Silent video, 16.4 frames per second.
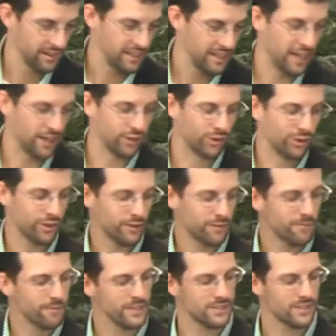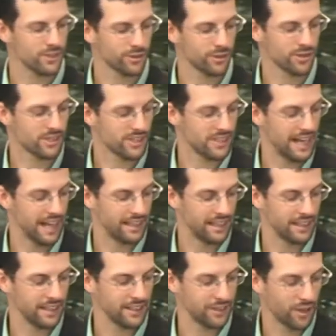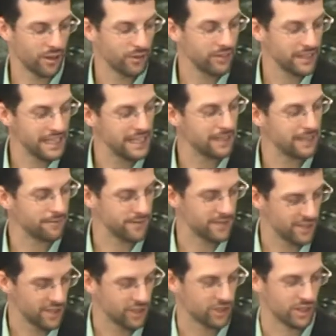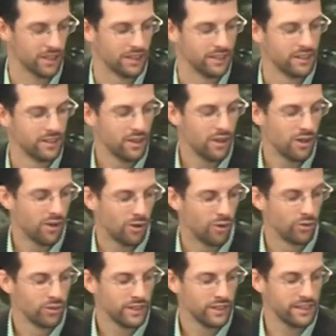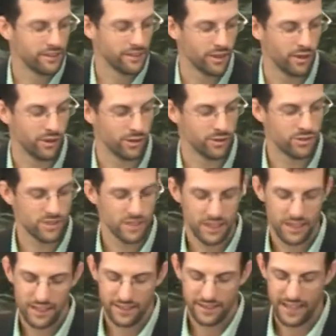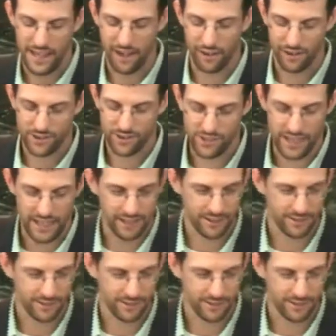in good physical standing don't need a physician, only those that are sick.